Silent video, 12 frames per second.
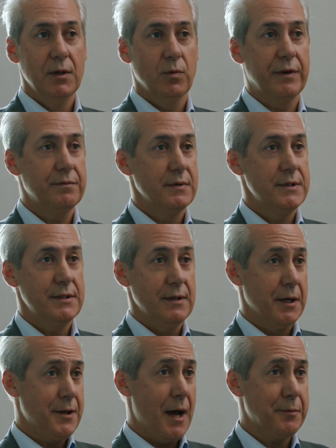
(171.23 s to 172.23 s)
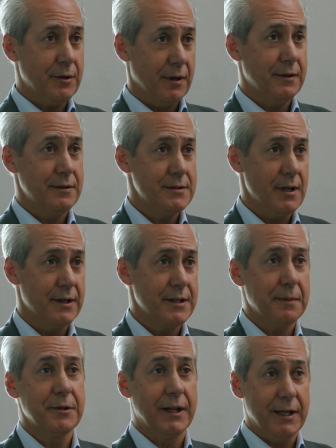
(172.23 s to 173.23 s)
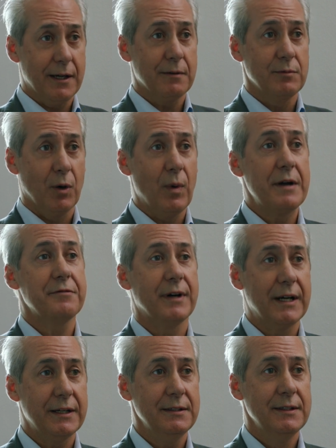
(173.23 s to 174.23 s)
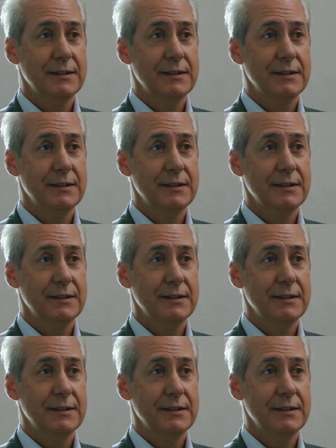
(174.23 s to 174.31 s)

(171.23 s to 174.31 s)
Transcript: We've adopted a Wi-Fi